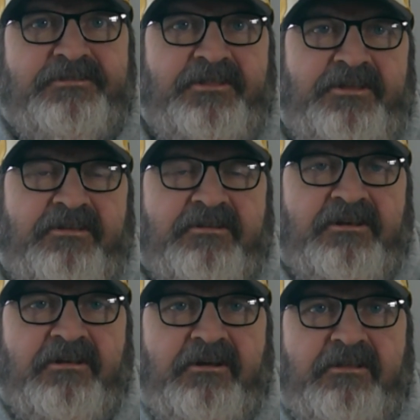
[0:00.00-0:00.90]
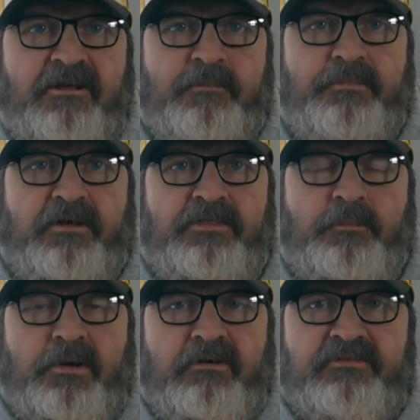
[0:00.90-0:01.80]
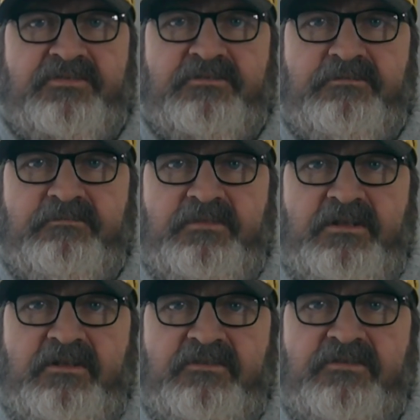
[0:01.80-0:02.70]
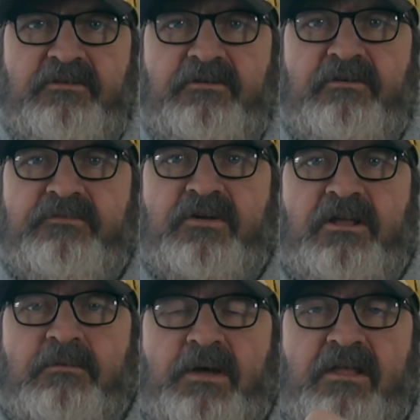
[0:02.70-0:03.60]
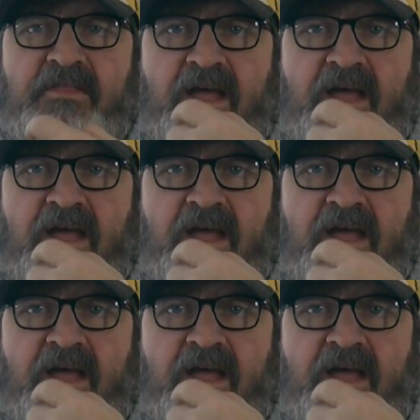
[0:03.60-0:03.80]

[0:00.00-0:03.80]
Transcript: that you can look up on the post. So don't forget about